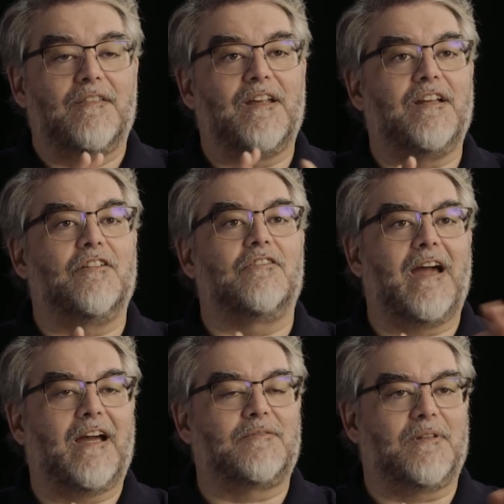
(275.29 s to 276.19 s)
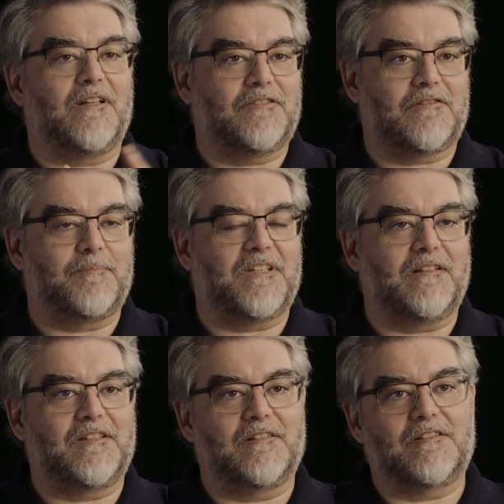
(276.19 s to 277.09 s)
that interact with our
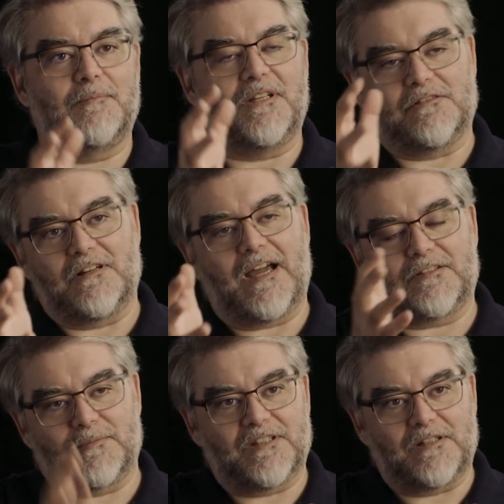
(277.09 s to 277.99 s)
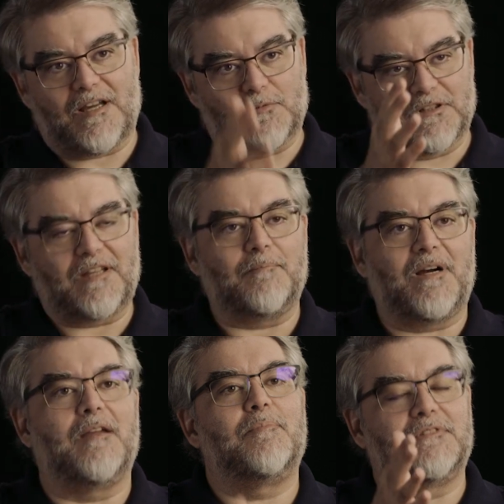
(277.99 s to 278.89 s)
scripting system, interact with the networking
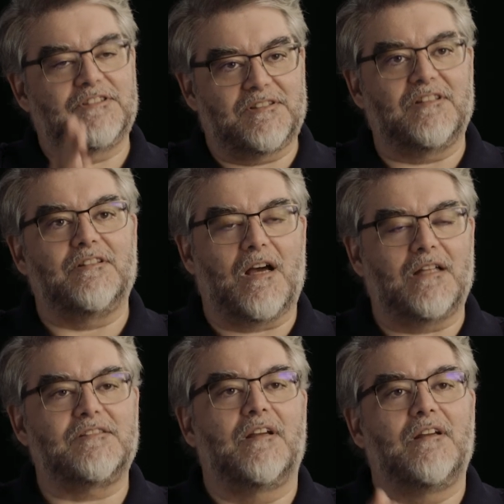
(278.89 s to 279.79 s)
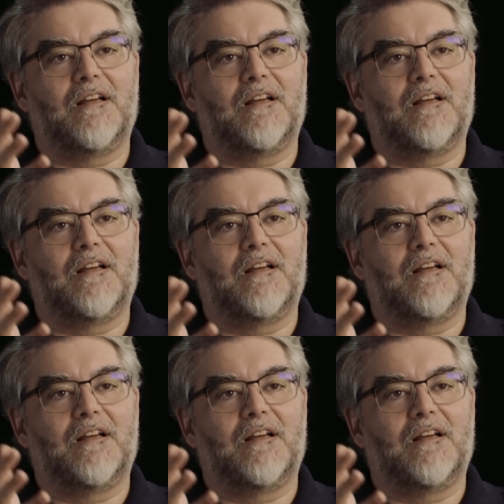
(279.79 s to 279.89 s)
pipe, which is in DOTS